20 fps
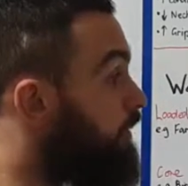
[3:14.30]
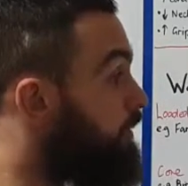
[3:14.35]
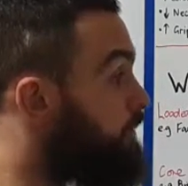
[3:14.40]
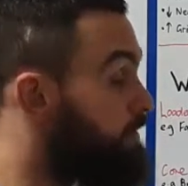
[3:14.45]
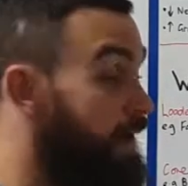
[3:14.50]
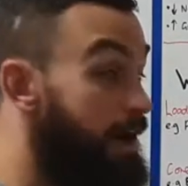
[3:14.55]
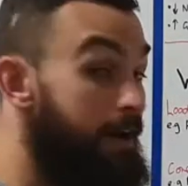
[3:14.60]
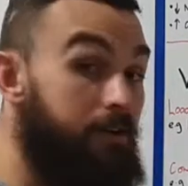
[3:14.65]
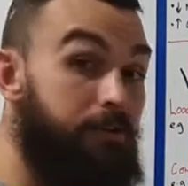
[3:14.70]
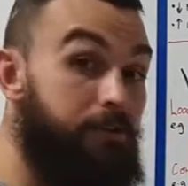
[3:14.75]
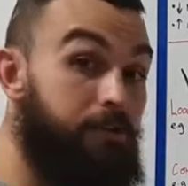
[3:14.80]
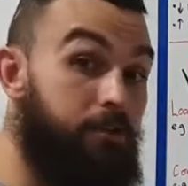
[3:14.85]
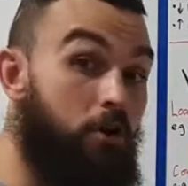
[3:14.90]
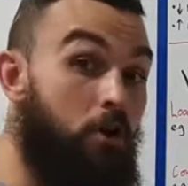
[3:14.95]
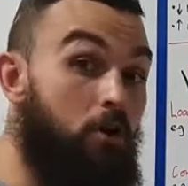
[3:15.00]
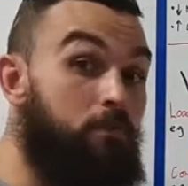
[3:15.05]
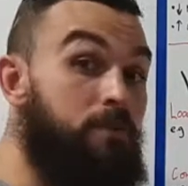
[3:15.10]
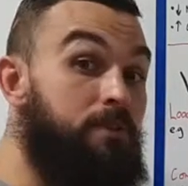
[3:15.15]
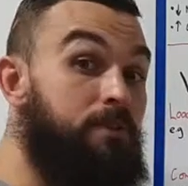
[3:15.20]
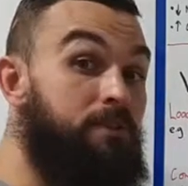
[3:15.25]
It's out of the
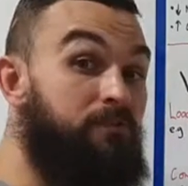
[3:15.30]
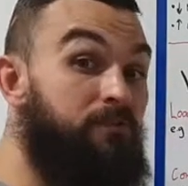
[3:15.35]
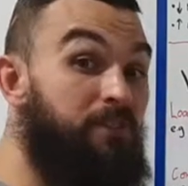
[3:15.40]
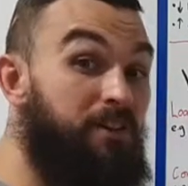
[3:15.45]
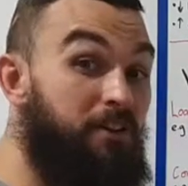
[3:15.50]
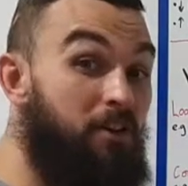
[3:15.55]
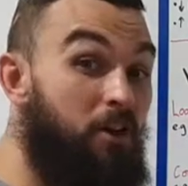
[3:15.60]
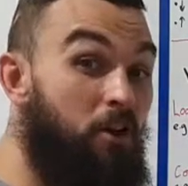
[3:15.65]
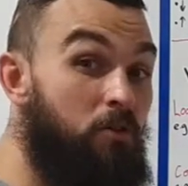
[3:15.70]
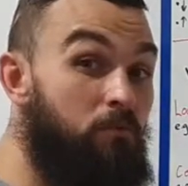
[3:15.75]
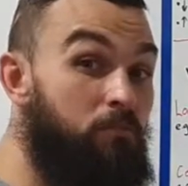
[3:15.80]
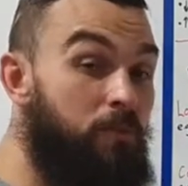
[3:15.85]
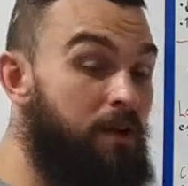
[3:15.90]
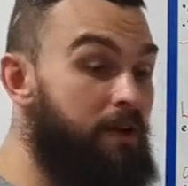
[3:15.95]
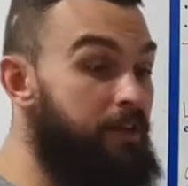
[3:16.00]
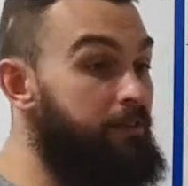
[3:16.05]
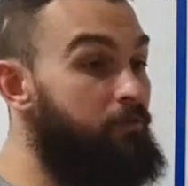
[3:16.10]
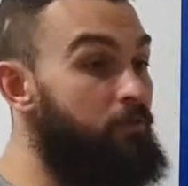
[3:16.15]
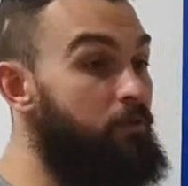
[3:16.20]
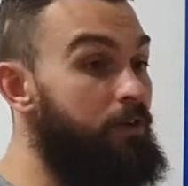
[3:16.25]
scope of this video,
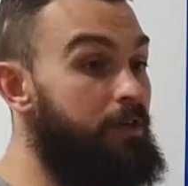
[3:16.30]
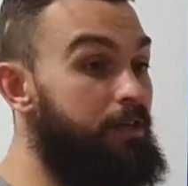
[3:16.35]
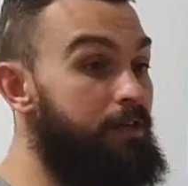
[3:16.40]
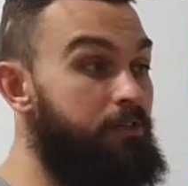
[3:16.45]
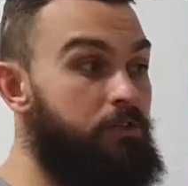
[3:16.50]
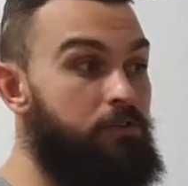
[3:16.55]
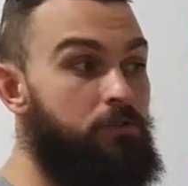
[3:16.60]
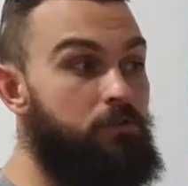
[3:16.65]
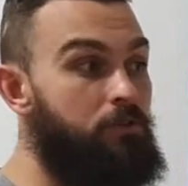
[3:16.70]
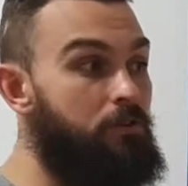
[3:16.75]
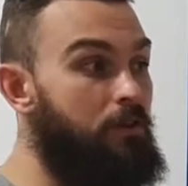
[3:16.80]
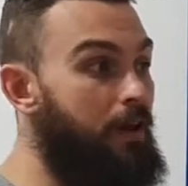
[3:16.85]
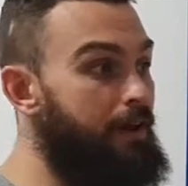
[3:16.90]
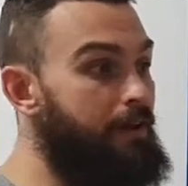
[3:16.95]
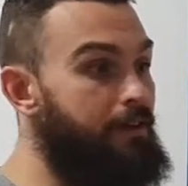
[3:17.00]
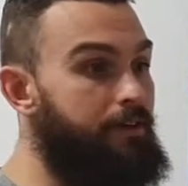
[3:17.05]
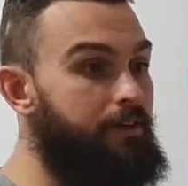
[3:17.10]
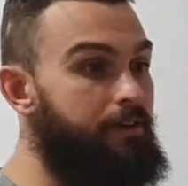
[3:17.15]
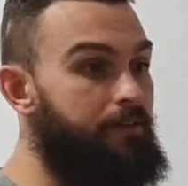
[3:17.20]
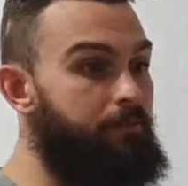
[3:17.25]
but if we can do
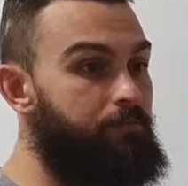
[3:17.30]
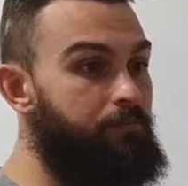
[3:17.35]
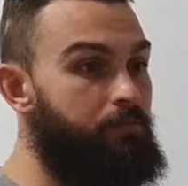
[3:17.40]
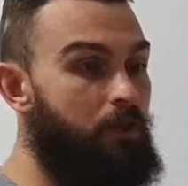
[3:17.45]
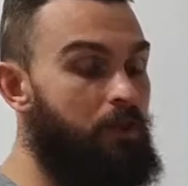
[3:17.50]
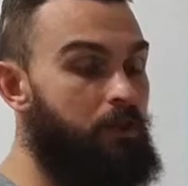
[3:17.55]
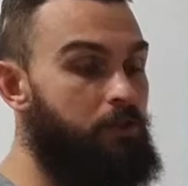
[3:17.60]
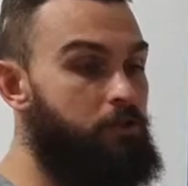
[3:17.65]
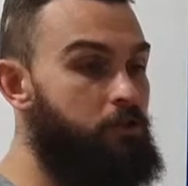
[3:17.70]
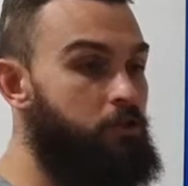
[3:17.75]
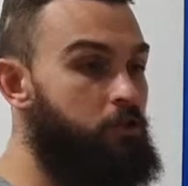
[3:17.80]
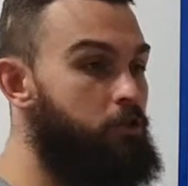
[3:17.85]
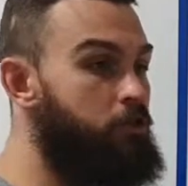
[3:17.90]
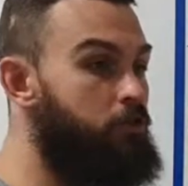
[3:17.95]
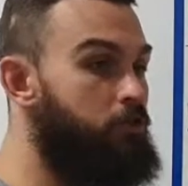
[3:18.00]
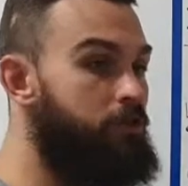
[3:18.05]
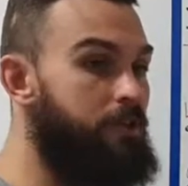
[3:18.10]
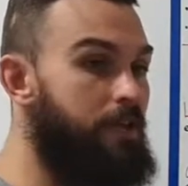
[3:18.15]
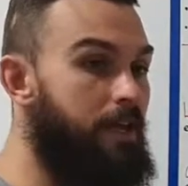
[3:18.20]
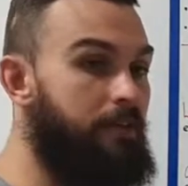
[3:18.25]
like a
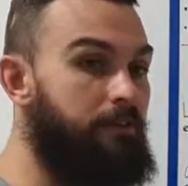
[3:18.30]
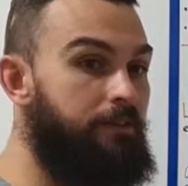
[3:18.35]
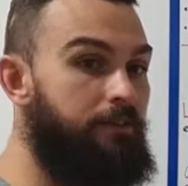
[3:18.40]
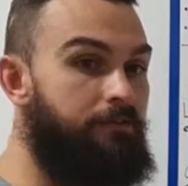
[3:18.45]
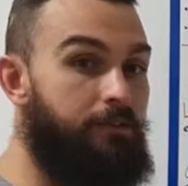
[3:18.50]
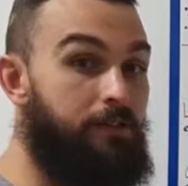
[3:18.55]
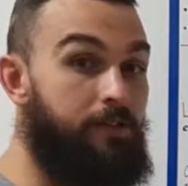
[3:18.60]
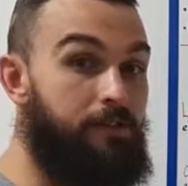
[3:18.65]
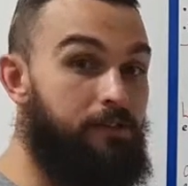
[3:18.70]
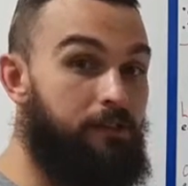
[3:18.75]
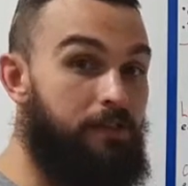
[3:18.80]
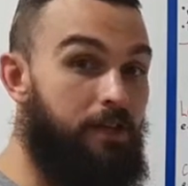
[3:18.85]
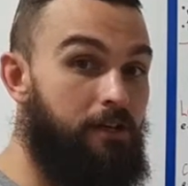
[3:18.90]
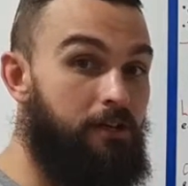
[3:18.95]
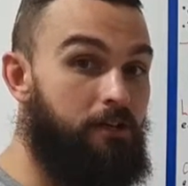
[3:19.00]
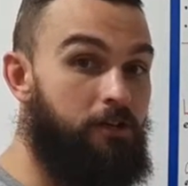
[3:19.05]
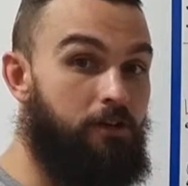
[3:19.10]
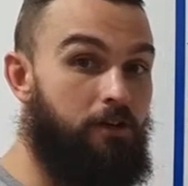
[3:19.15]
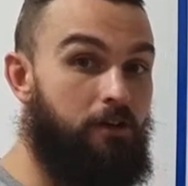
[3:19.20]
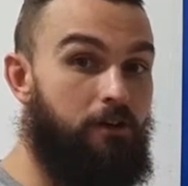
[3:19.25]
Tuesday lifting
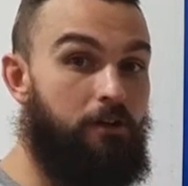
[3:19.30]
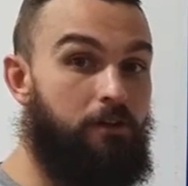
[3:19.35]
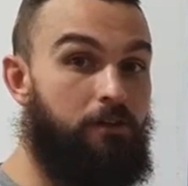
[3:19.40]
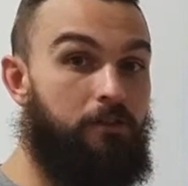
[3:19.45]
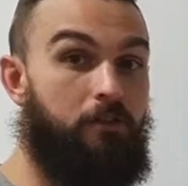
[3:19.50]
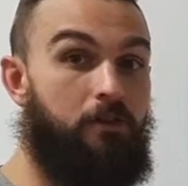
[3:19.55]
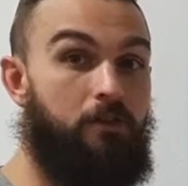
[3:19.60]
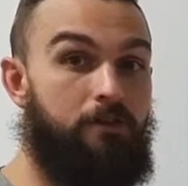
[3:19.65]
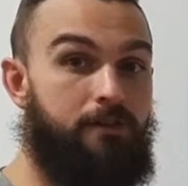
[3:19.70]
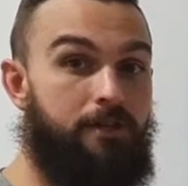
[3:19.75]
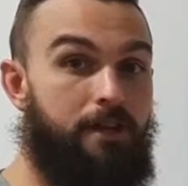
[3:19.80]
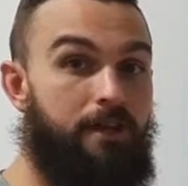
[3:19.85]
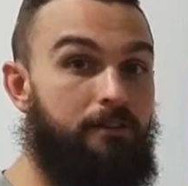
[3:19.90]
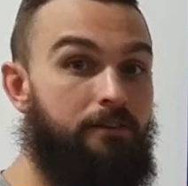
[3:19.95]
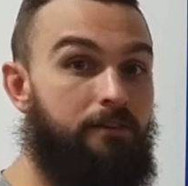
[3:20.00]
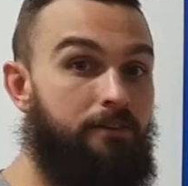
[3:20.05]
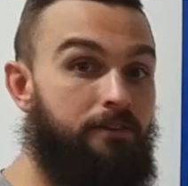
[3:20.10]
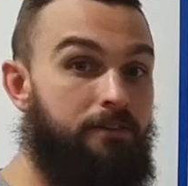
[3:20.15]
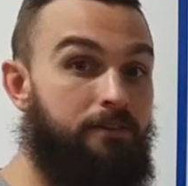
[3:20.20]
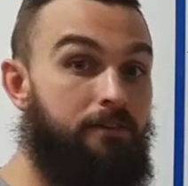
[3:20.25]
session and a Thursday
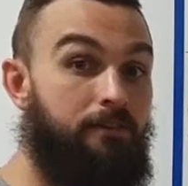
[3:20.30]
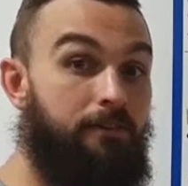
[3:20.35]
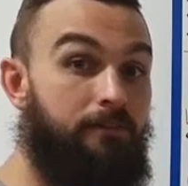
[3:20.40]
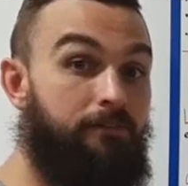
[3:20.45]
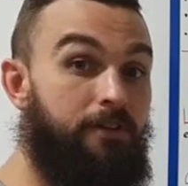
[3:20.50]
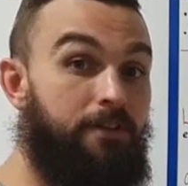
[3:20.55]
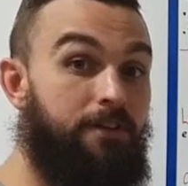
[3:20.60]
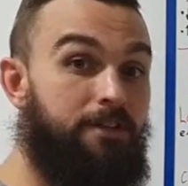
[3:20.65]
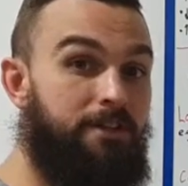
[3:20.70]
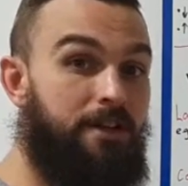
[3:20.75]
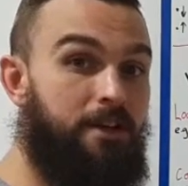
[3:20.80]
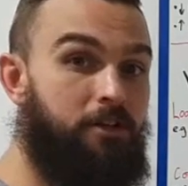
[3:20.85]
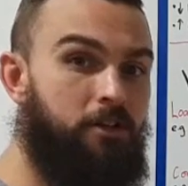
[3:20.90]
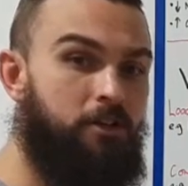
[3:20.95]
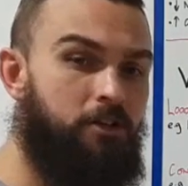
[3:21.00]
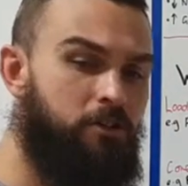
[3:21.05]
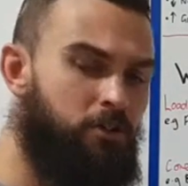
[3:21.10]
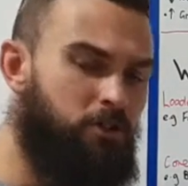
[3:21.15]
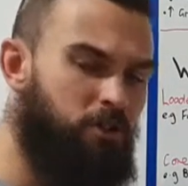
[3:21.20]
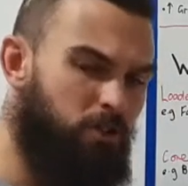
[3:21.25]
lifting
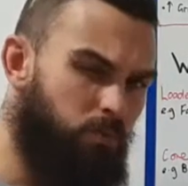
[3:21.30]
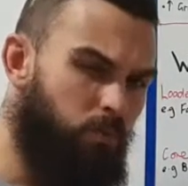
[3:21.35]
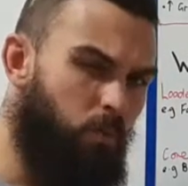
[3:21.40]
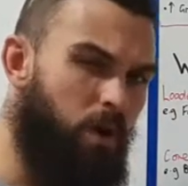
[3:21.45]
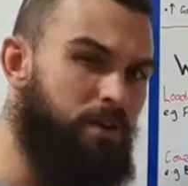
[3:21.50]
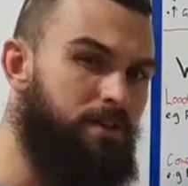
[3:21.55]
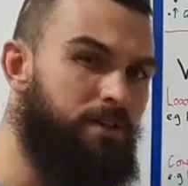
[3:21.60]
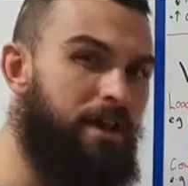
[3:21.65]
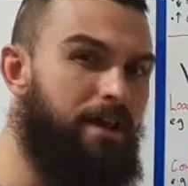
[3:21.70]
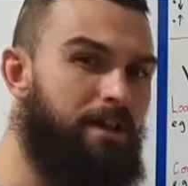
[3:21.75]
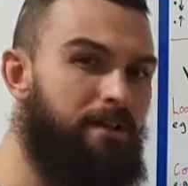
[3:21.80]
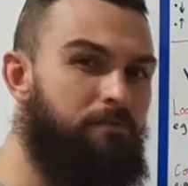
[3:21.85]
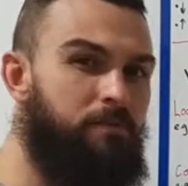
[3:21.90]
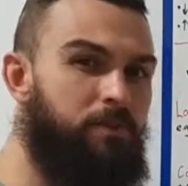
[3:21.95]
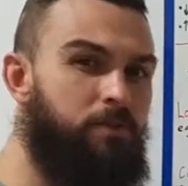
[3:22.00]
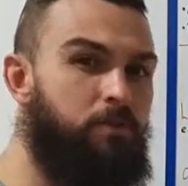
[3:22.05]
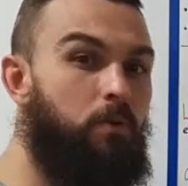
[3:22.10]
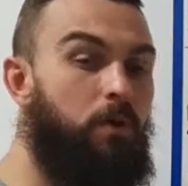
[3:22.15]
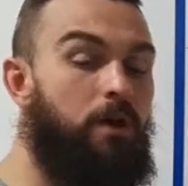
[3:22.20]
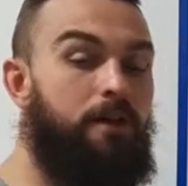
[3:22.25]
session, just 1 day in
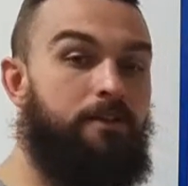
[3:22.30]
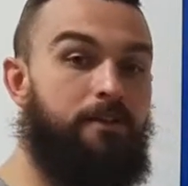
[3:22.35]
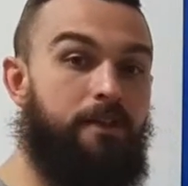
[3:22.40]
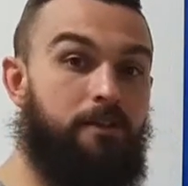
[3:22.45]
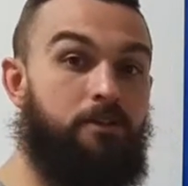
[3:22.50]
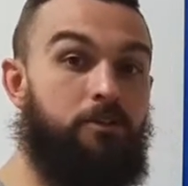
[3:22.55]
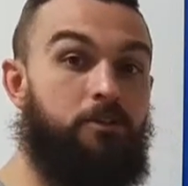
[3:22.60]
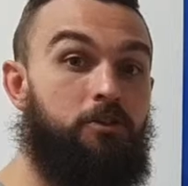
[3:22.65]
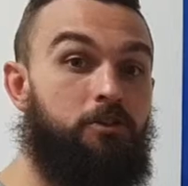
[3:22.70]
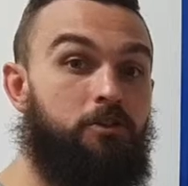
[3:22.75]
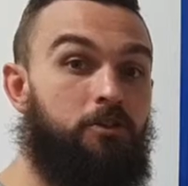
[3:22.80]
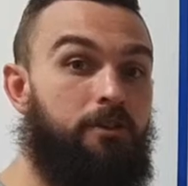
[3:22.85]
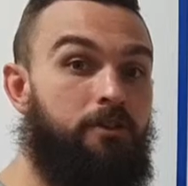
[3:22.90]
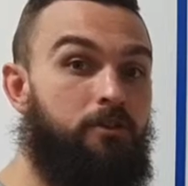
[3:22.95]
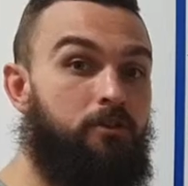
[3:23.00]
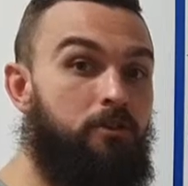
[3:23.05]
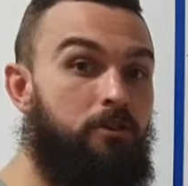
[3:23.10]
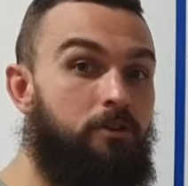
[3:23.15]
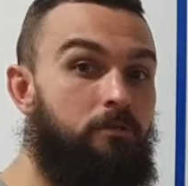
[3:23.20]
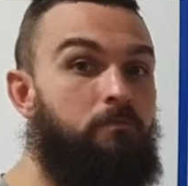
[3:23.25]
between, that's usually
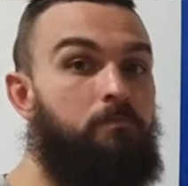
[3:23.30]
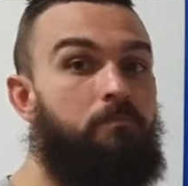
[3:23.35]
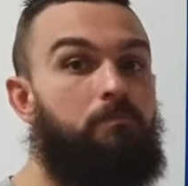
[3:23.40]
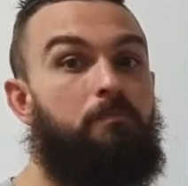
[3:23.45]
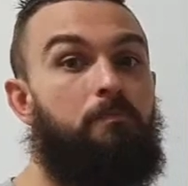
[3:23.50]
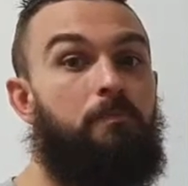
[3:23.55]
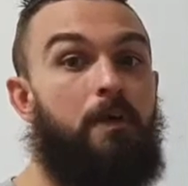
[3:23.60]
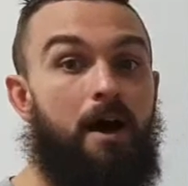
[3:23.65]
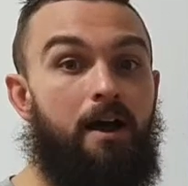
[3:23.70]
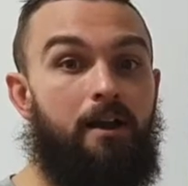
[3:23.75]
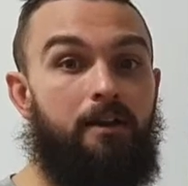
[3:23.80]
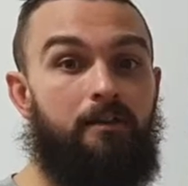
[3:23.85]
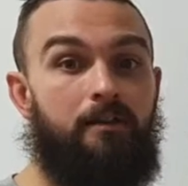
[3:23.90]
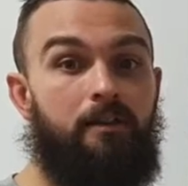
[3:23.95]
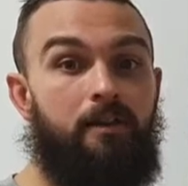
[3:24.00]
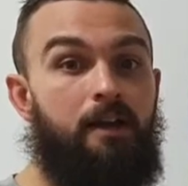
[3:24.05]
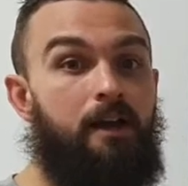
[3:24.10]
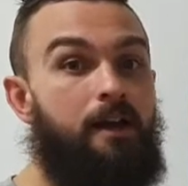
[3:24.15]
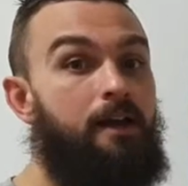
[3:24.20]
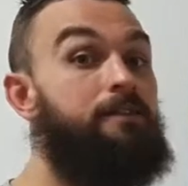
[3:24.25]
good, but
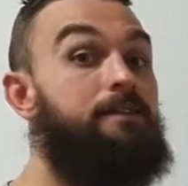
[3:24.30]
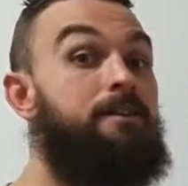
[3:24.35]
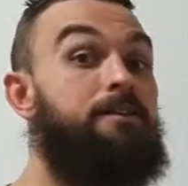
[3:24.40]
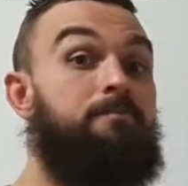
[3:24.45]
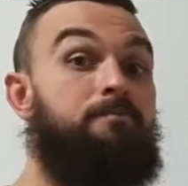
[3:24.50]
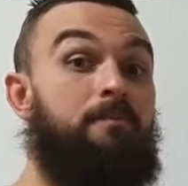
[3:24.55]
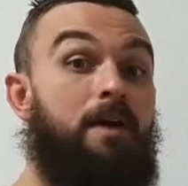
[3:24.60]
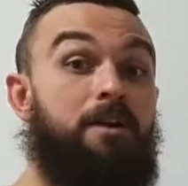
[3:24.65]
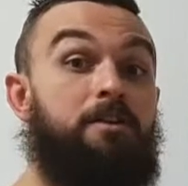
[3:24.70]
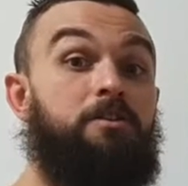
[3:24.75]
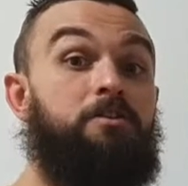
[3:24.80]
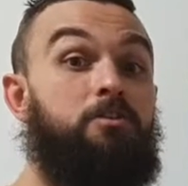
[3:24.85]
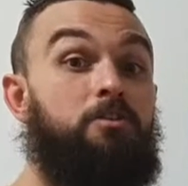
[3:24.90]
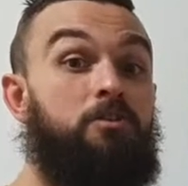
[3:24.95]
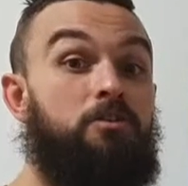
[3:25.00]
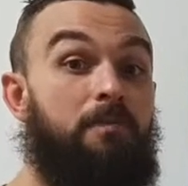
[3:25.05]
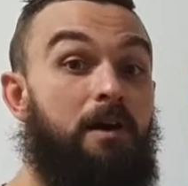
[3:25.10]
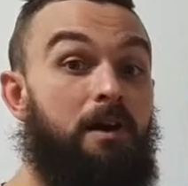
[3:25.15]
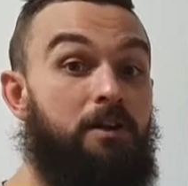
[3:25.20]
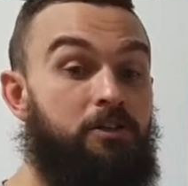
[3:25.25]
it doesn't matter
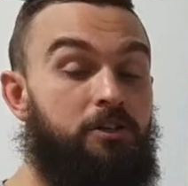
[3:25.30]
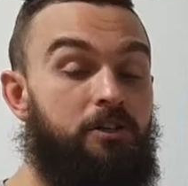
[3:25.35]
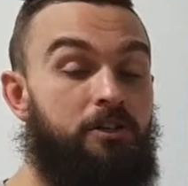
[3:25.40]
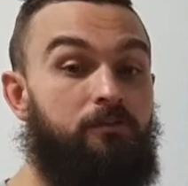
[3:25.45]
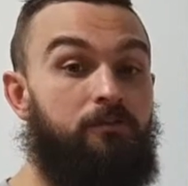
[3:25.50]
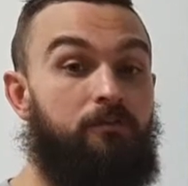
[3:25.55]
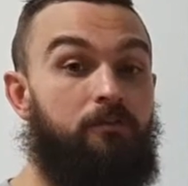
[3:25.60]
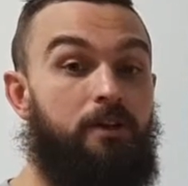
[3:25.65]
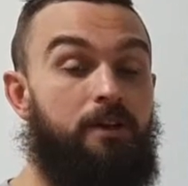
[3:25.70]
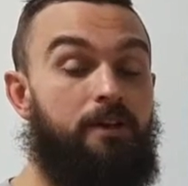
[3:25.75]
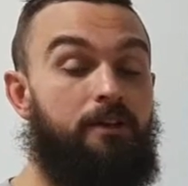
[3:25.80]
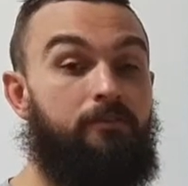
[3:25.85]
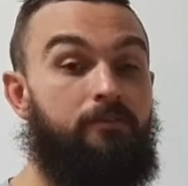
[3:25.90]
too much if